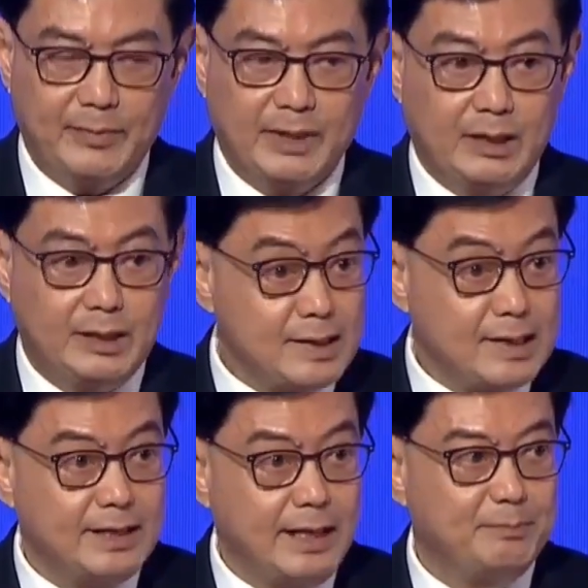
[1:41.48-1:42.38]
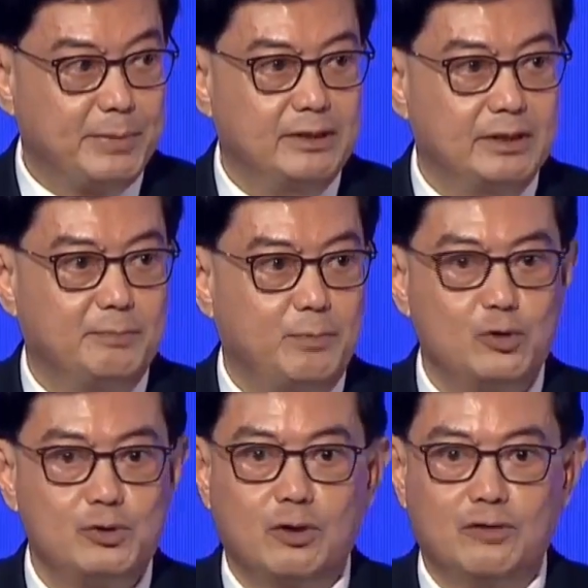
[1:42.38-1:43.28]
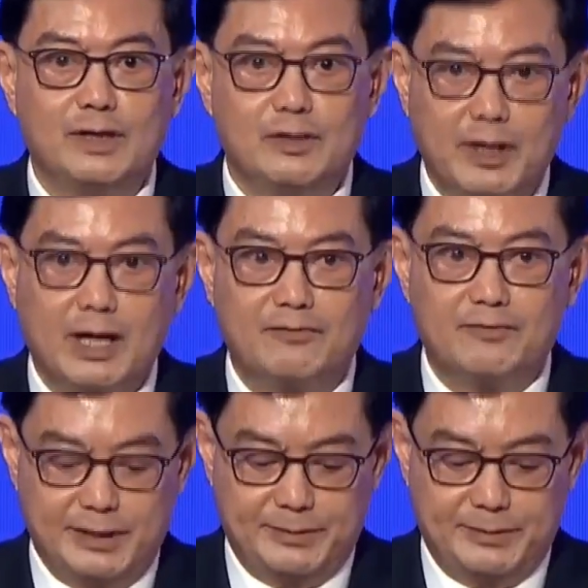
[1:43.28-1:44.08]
This has dampened the post-COVID recovery.